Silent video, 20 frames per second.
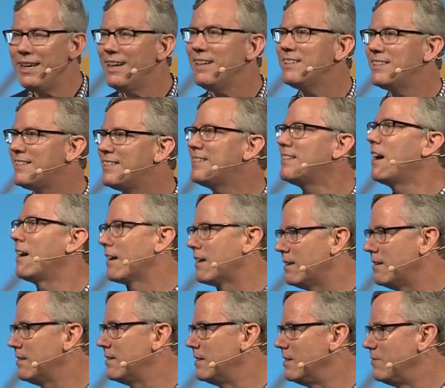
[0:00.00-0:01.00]
got stuck
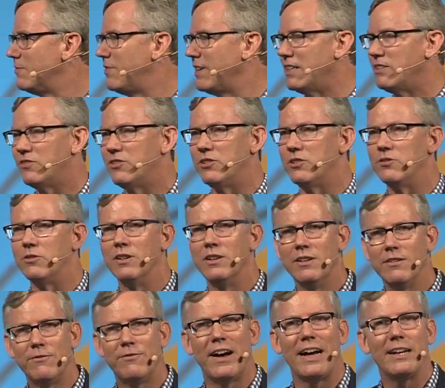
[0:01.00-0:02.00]
in phase two.
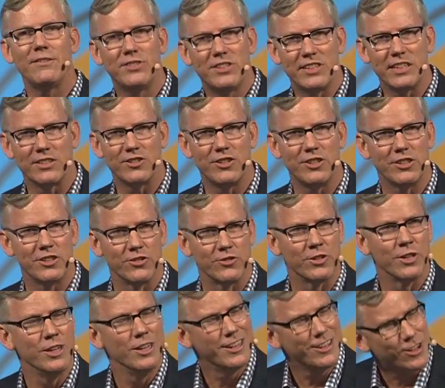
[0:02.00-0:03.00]
5-6 years.
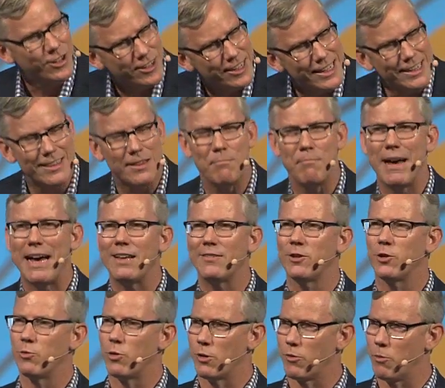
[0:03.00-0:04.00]
Couldn't get the math
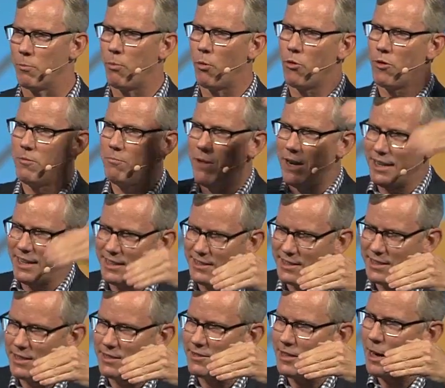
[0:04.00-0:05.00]
to work. We're pouring money
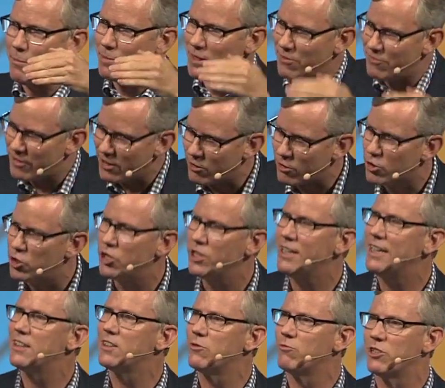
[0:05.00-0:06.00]
into the top of the funnel. Couldn't
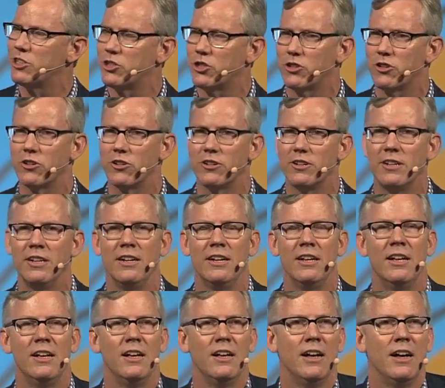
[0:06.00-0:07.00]
get the return.
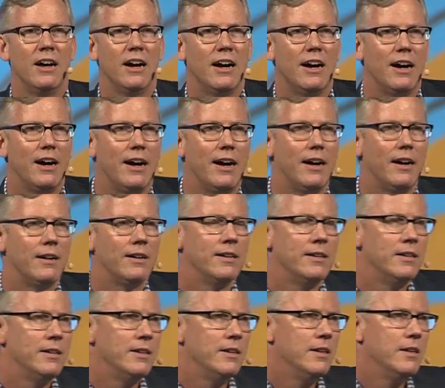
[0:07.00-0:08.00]

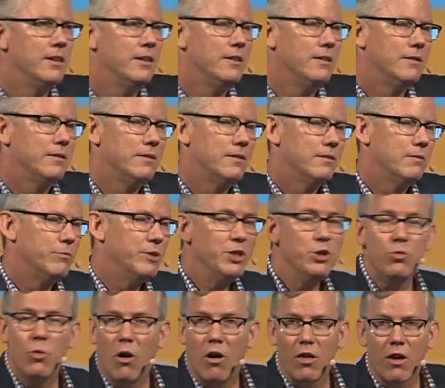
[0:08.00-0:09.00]
We
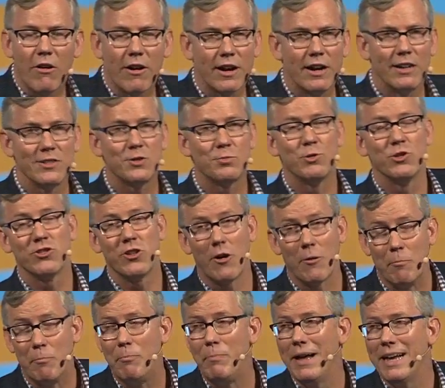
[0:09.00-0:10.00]
knew all our customers. Our
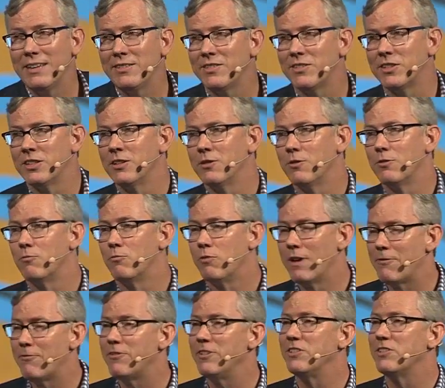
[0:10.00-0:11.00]
best
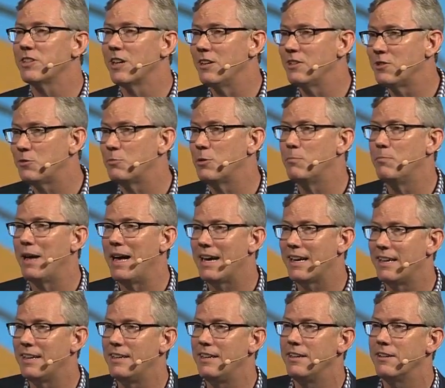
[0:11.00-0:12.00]
reference customer
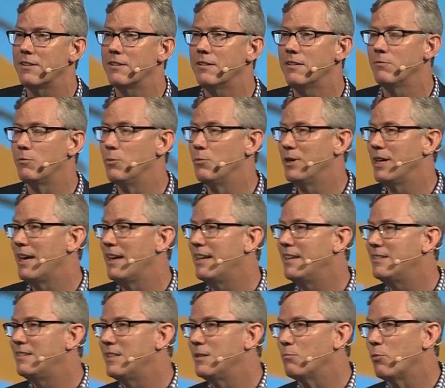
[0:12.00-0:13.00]
back here, when we had
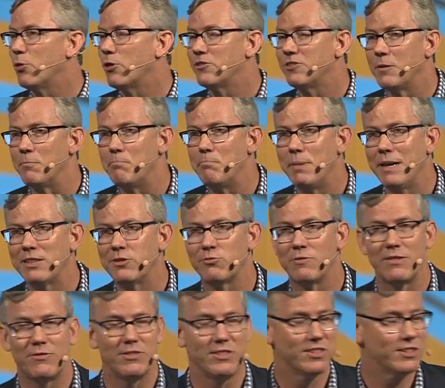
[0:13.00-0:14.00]
18 employers, our best
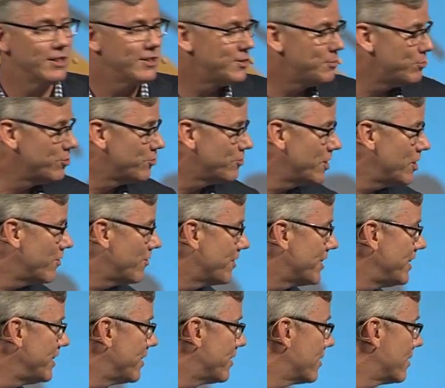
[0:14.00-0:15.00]
reference customers right over
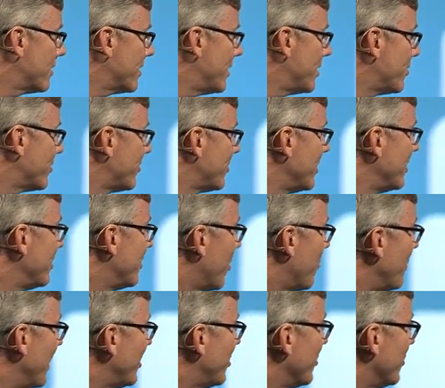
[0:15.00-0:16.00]
here, Kirsten,
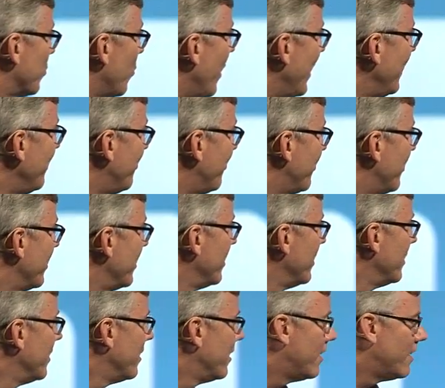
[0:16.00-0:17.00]
Dharmesh's wife.
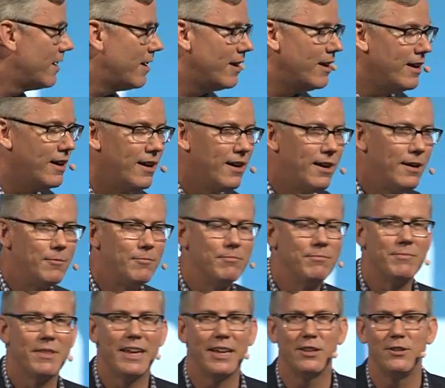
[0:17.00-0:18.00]

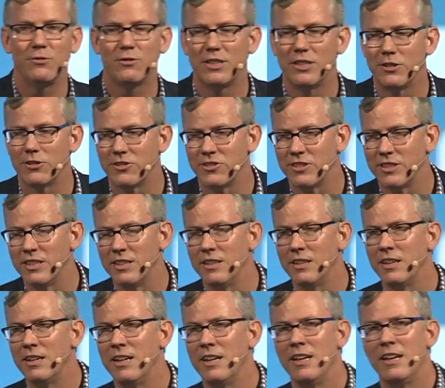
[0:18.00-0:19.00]
Thank you, Kirsten.
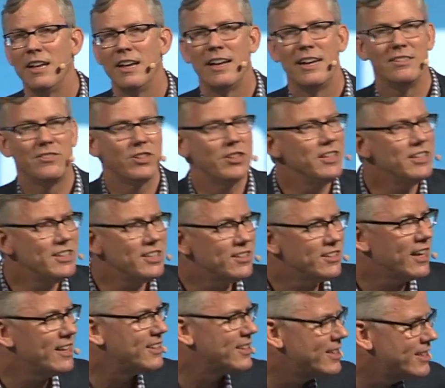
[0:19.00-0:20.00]
And so this
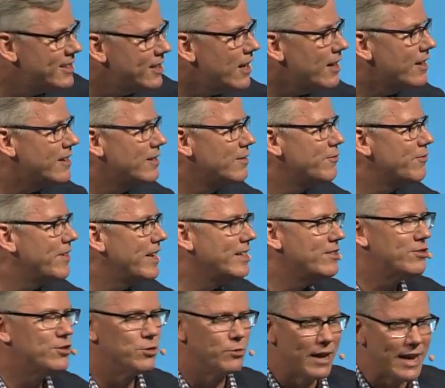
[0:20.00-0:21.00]
is us stuck in
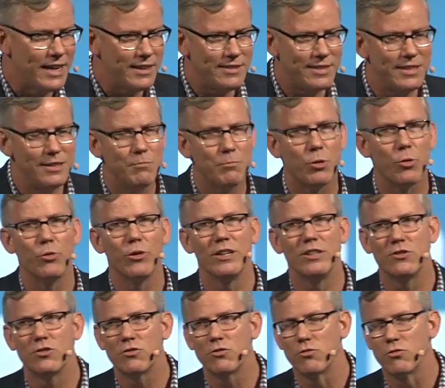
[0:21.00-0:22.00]
phase two, 18
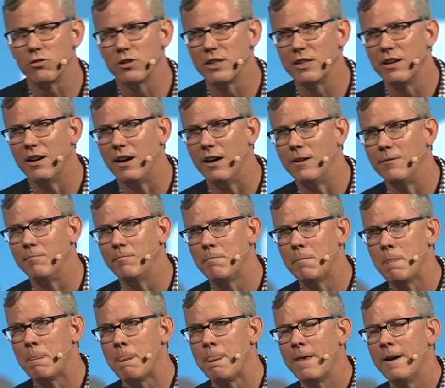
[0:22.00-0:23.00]
employees early on.
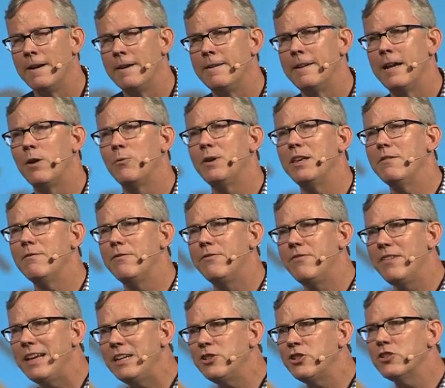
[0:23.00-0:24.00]
Now, we
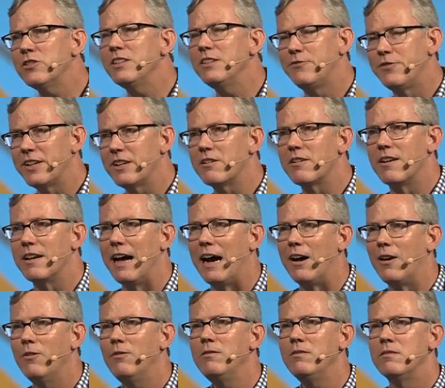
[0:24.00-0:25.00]
eventually figured it
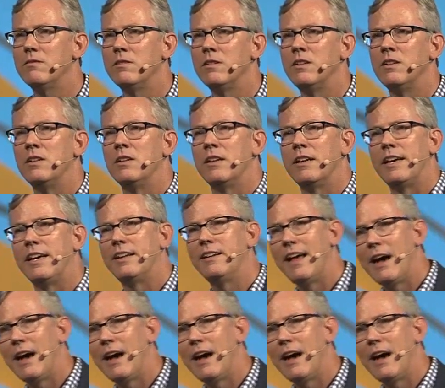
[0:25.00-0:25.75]
out, and